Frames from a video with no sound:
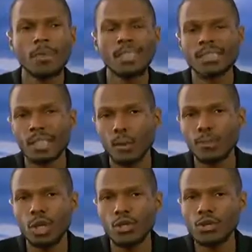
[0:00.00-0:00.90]
they stuck a
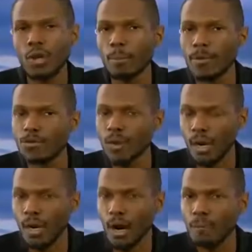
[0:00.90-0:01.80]
plunger up his
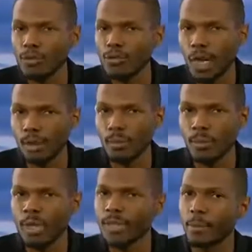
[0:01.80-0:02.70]
rectum.
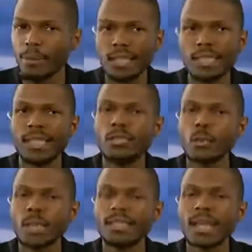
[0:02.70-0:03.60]
The police didn't
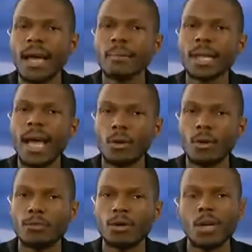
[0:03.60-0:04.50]
do any time, they got
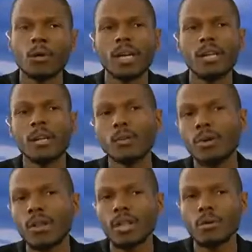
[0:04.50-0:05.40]
off. You had another
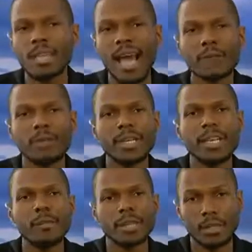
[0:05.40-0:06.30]
brother, he was an African
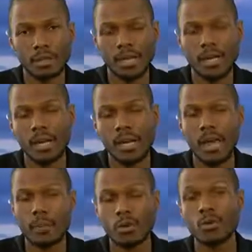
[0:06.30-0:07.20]

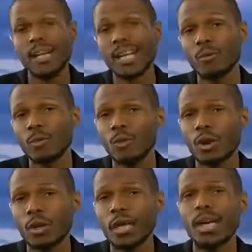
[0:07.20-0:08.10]
immigrant here in New
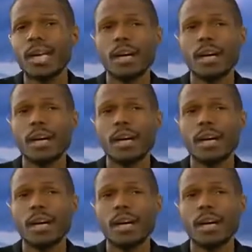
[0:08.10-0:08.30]
York,